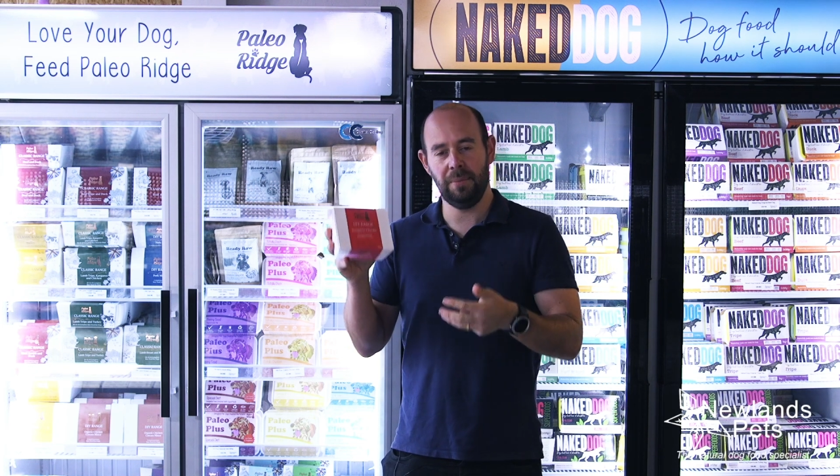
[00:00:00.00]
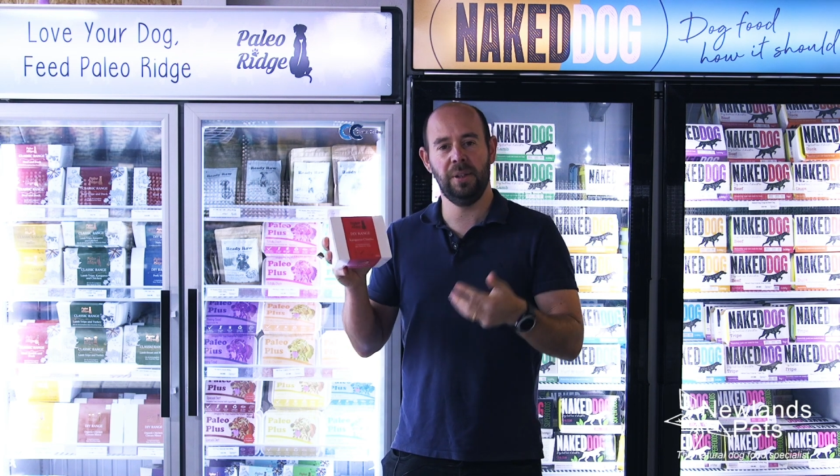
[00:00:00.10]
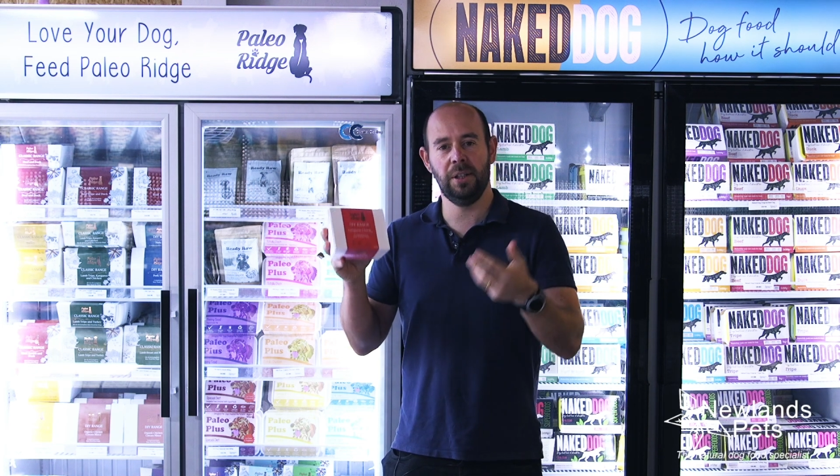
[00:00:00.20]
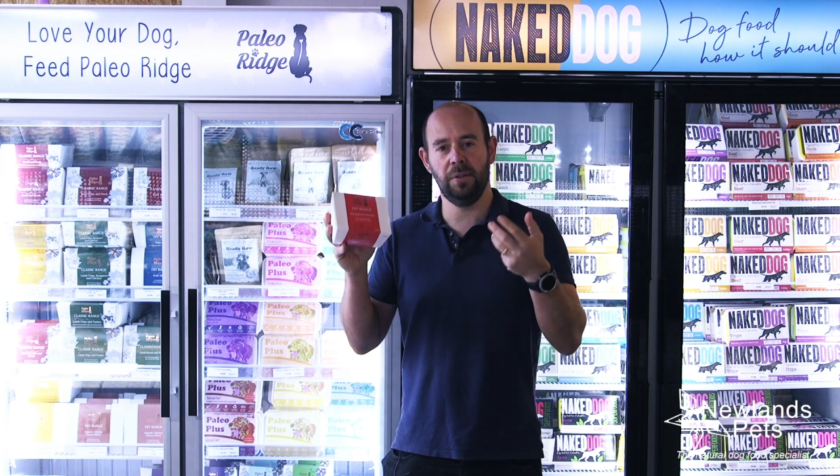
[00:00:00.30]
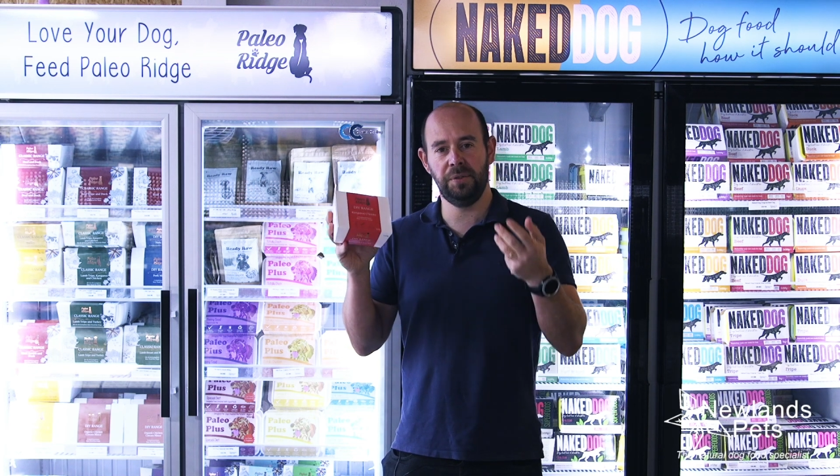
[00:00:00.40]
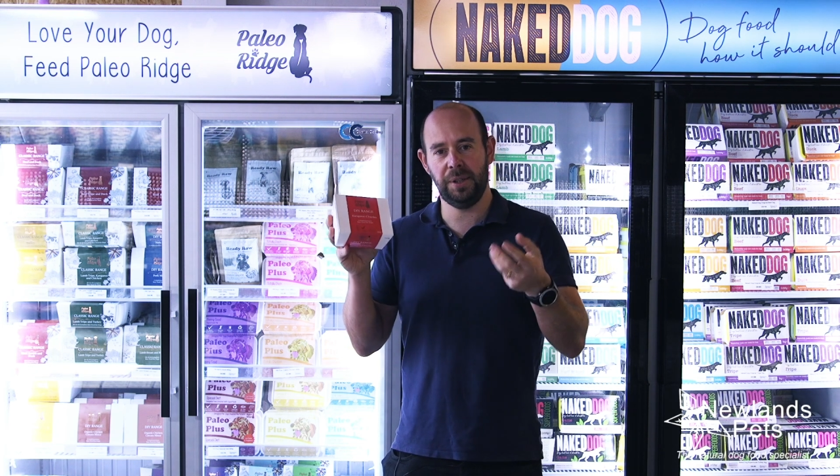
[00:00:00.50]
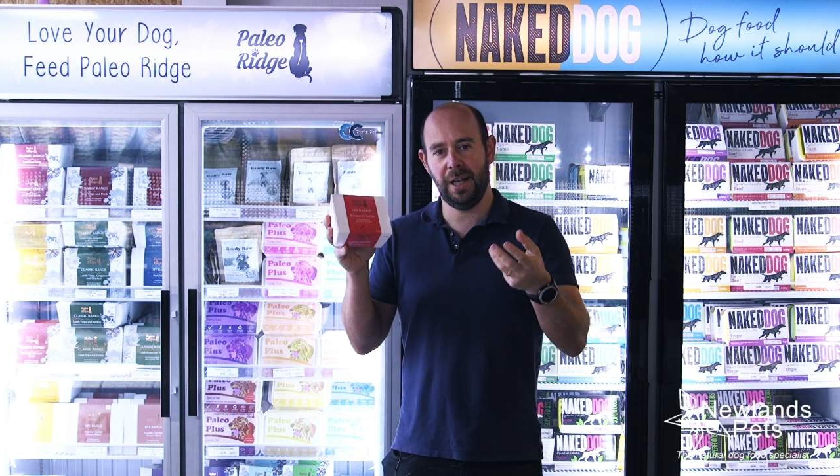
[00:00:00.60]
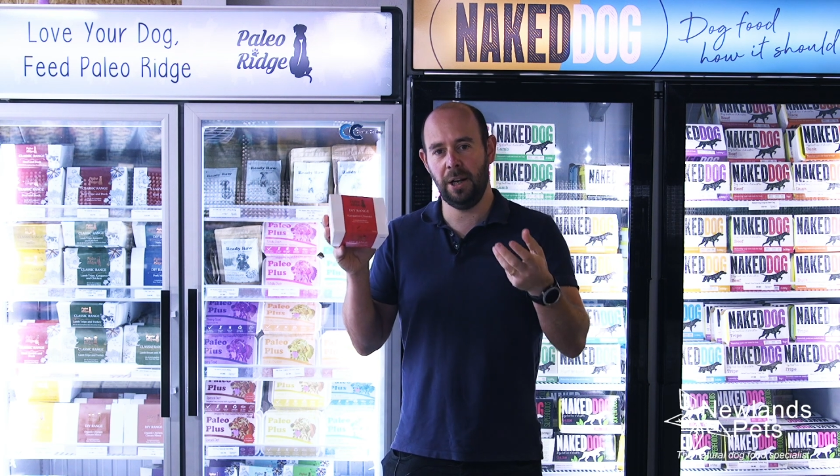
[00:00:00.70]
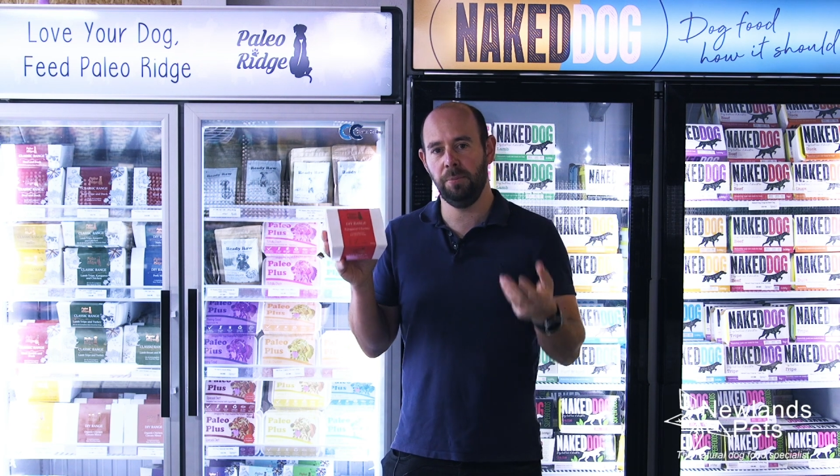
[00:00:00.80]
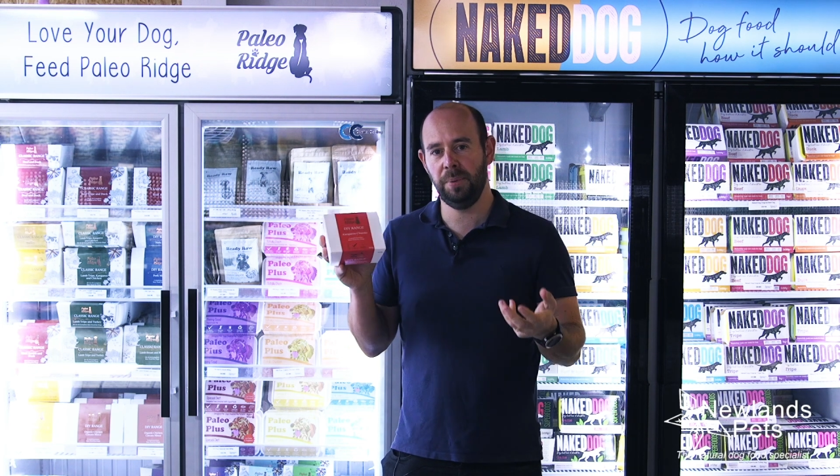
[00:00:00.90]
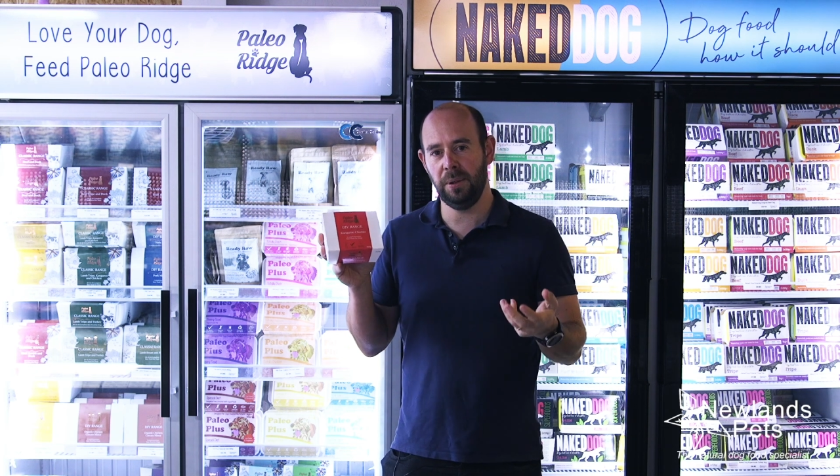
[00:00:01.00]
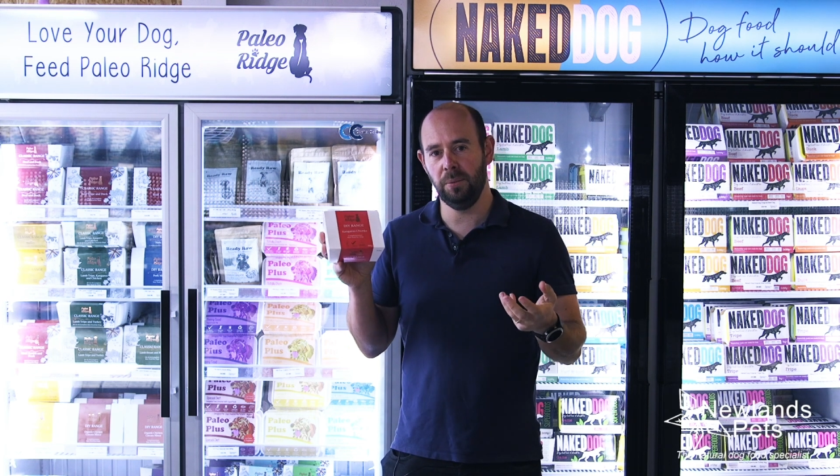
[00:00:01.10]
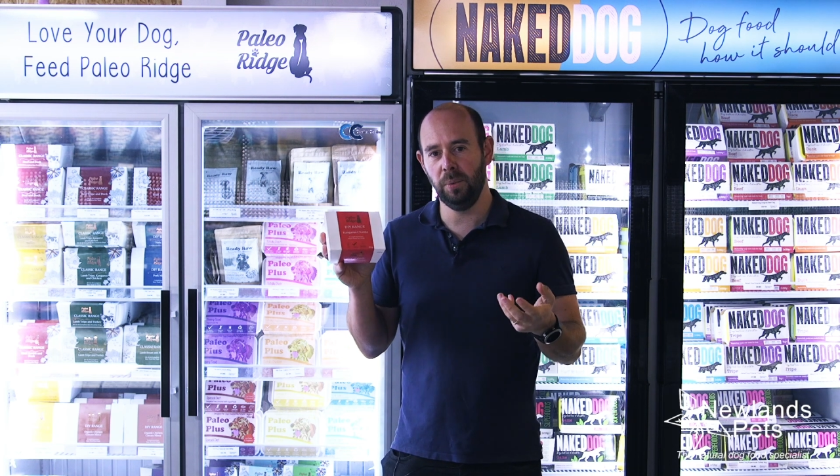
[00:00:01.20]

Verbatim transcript: and we can obviously help you